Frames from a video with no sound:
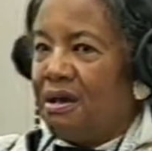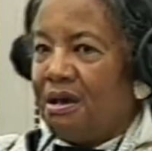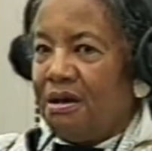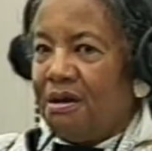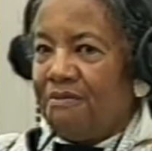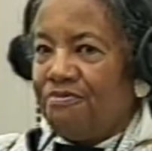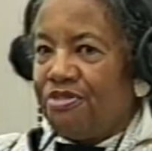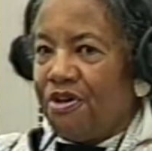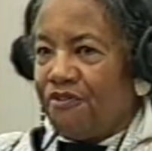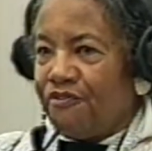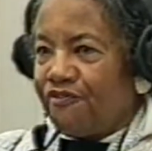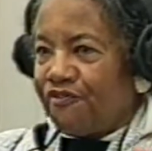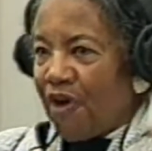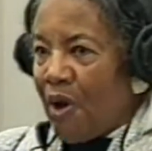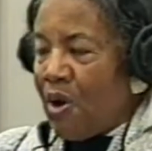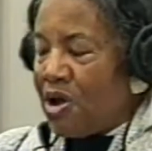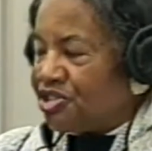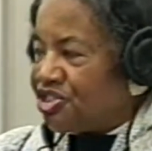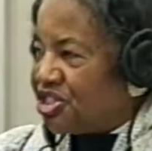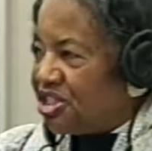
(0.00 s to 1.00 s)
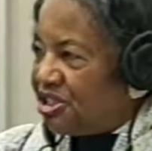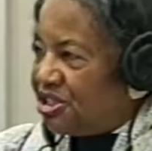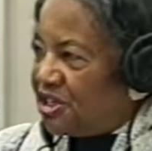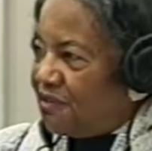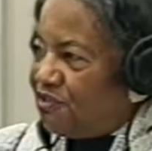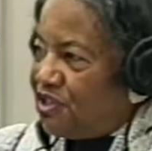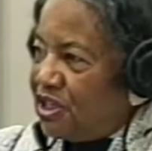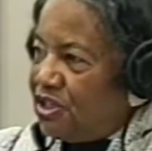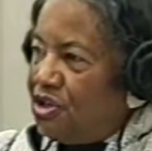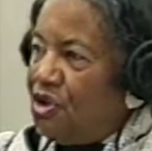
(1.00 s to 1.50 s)
of the forces
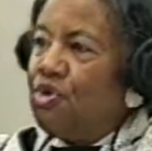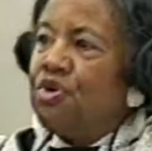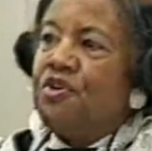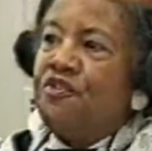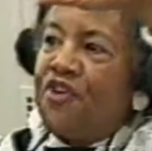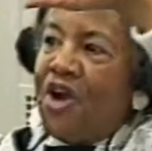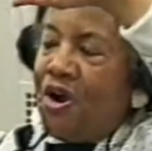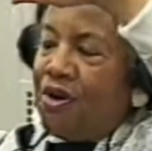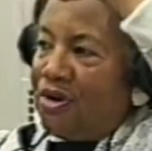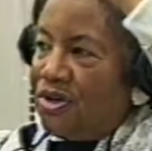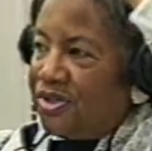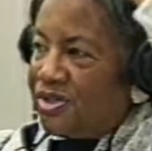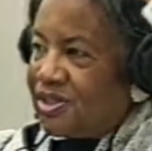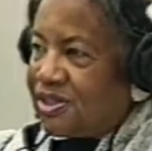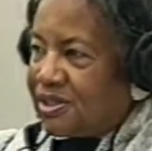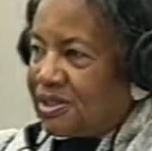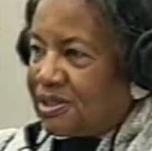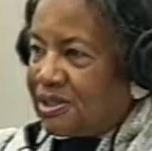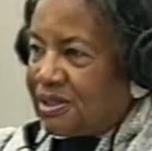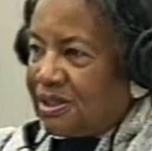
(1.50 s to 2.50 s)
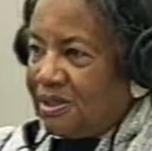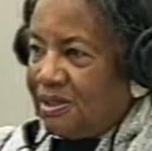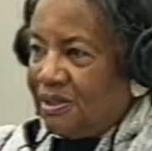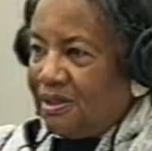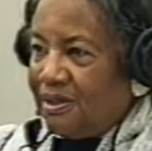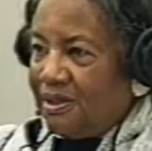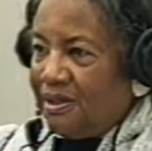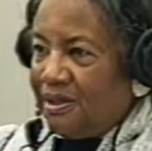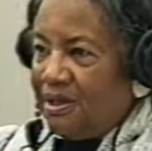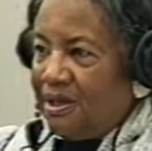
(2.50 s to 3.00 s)
of the universe
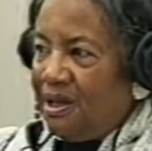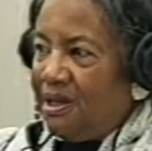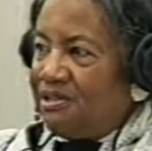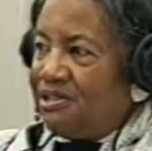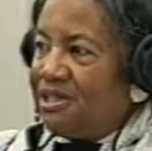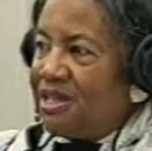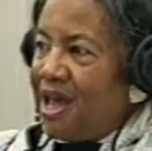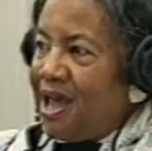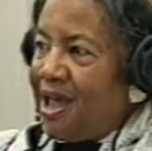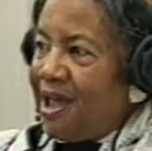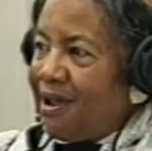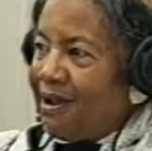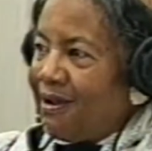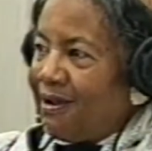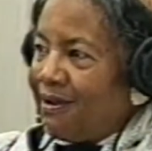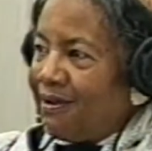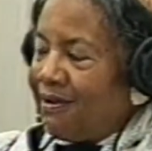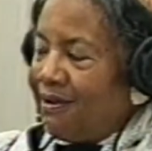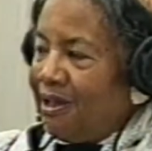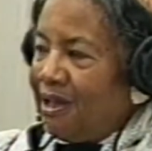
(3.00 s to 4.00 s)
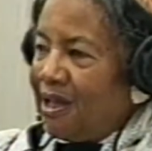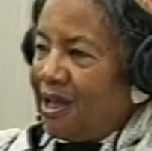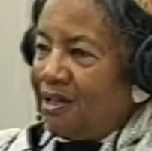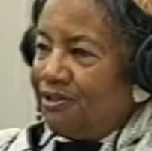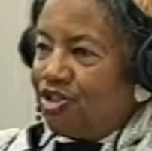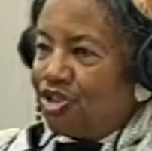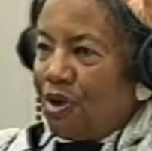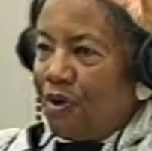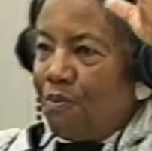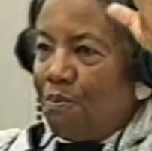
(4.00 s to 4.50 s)
is there, and
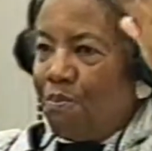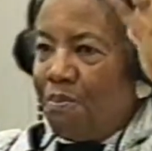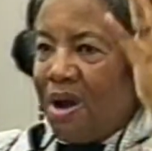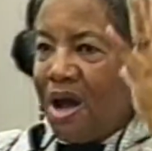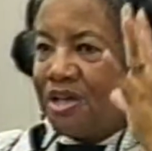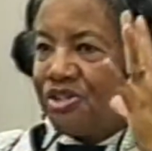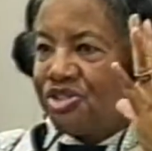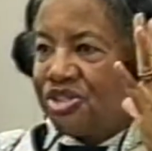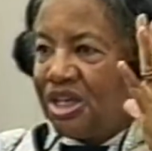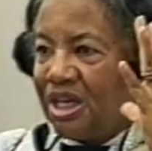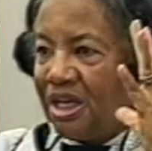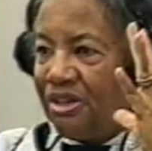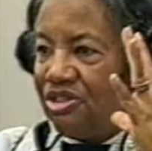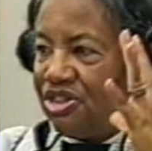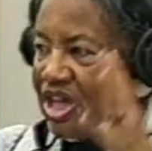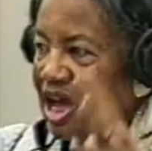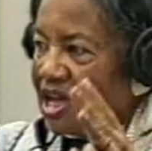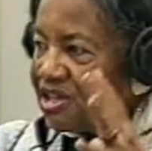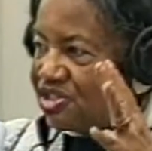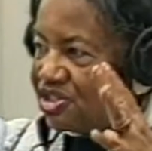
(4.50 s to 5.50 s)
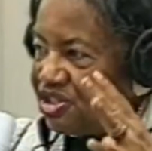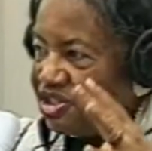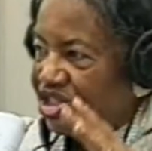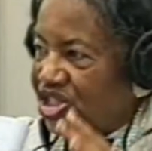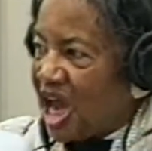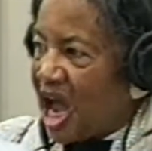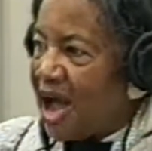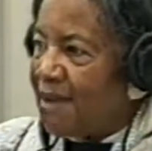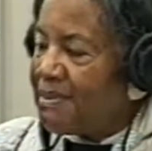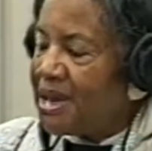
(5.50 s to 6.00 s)
so must thus
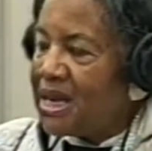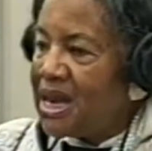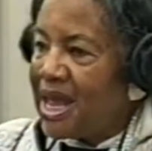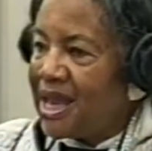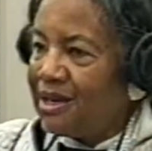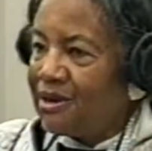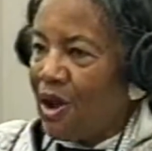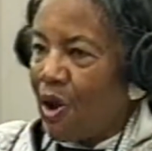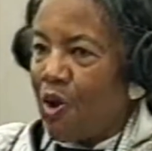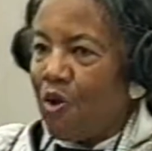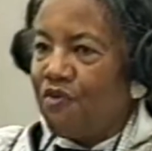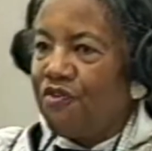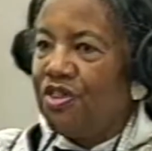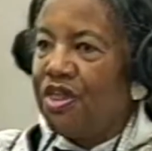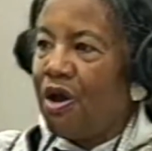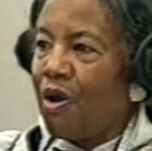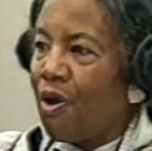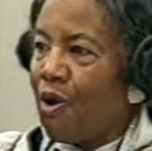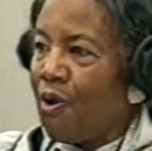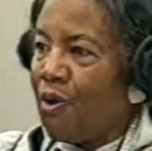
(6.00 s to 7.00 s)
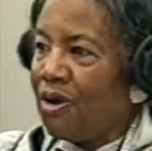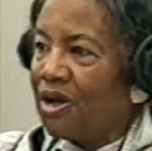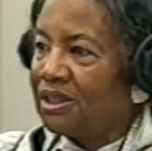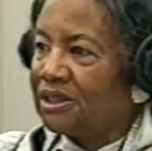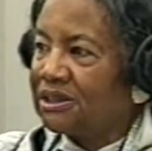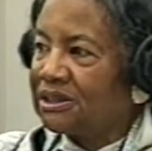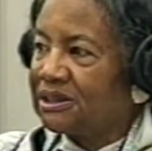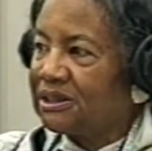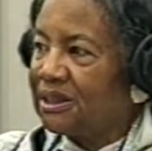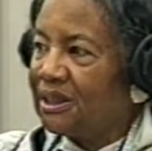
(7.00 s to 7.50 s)
dominate over the
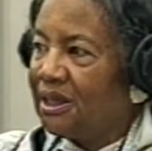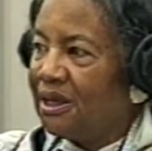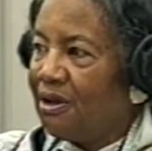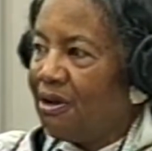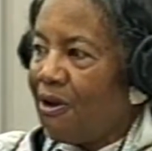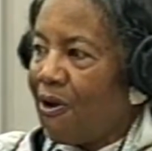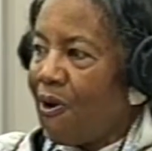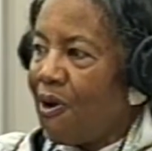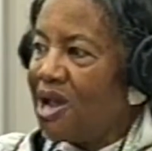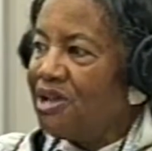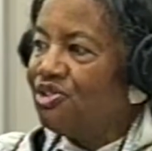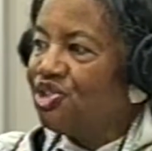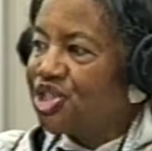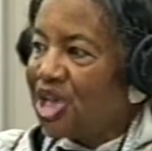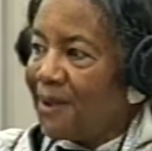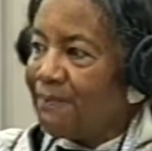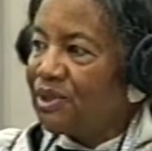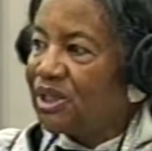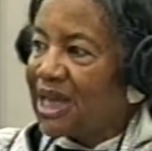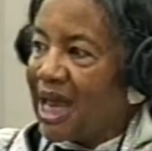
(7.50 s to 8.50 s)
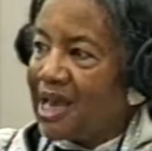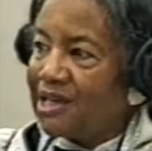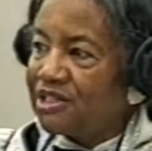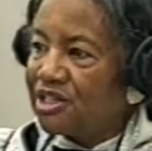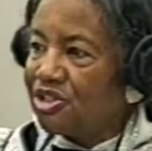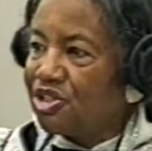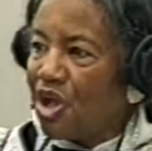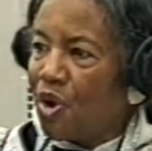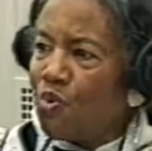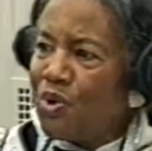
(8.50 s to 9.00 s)
horse. Or in some
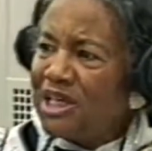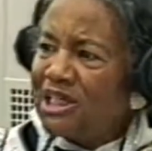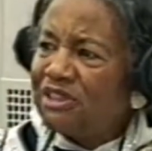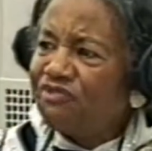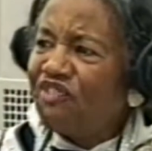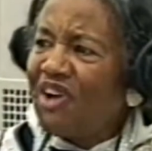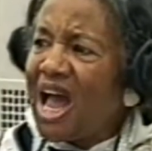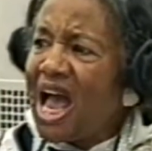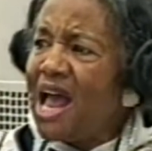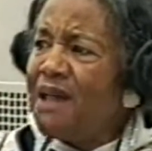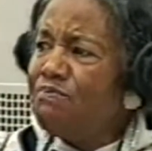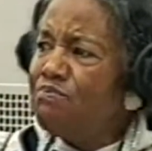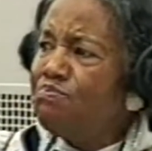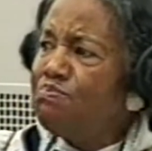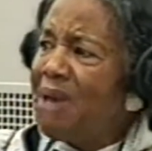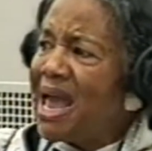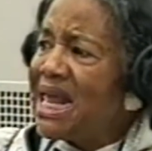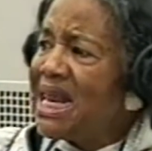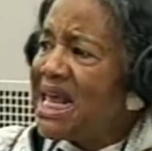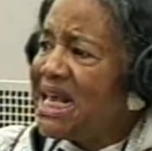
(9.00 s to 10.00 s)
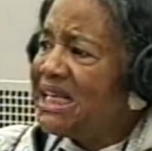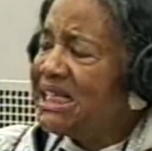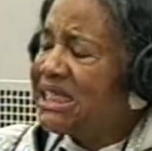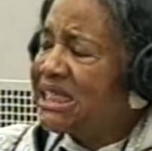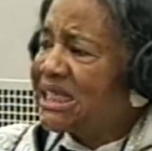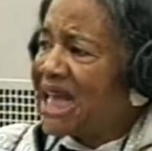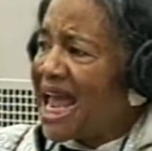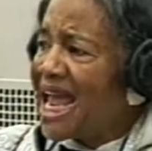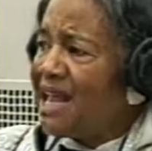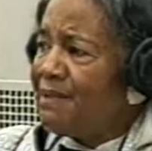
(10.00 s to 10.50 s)
cases, so we find many
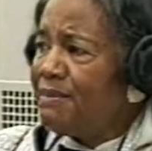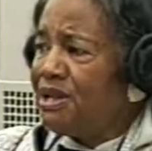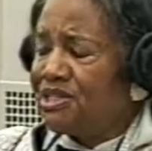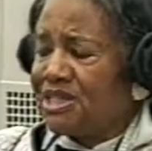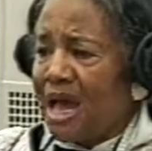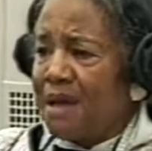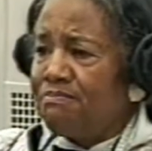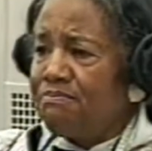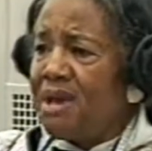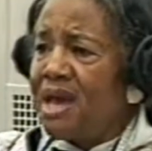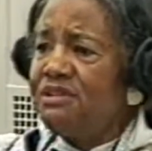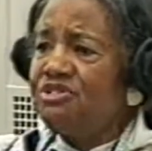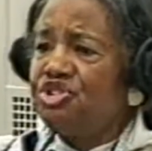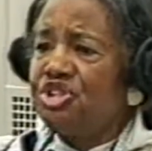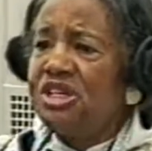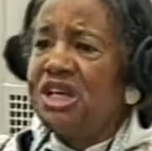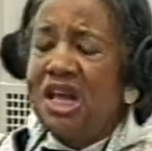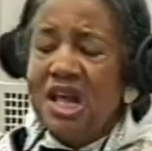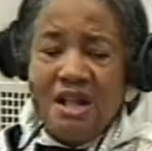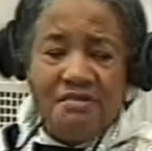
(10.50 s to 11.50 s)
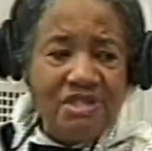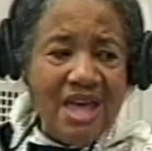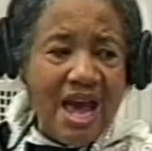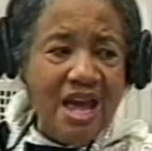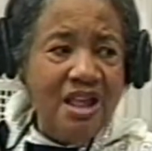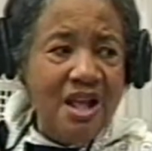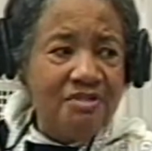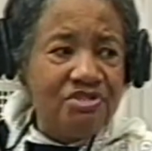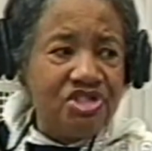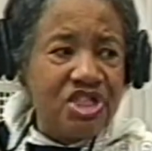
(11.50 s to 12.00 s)
statements I mentioned
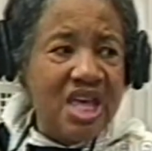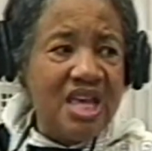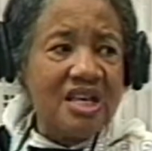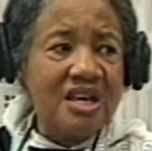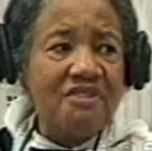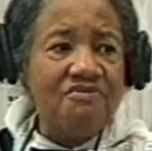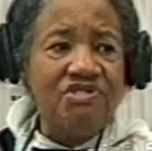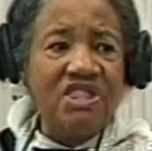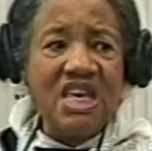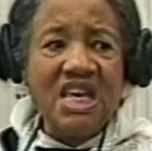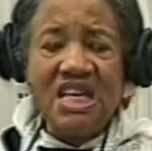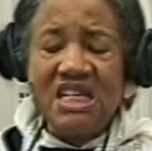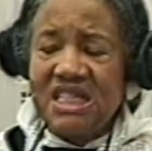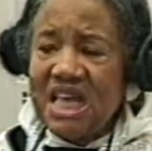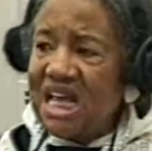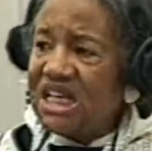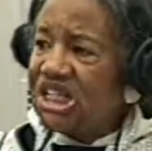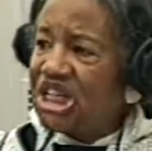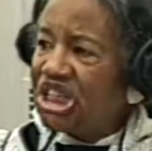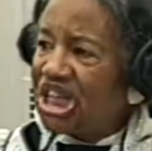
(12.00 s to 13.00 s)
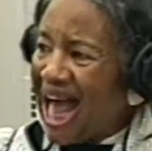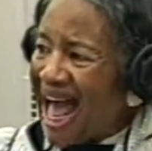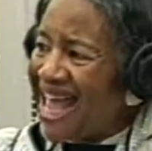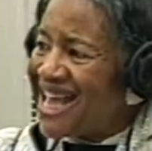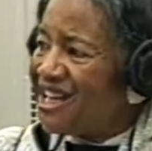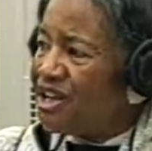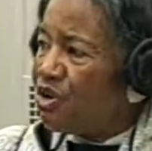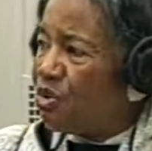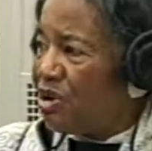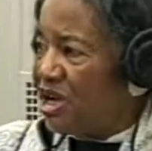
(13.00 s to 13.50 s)
that think of these as
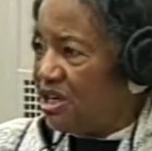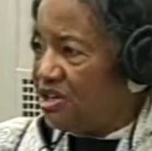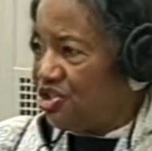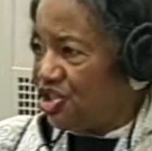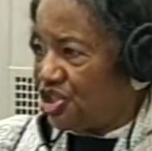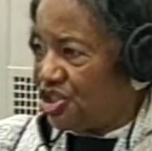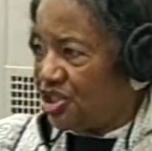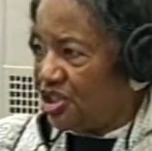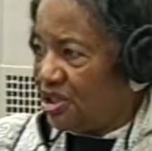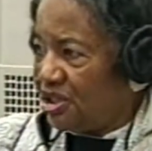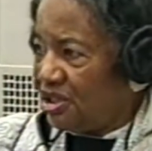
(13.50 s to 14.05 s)
language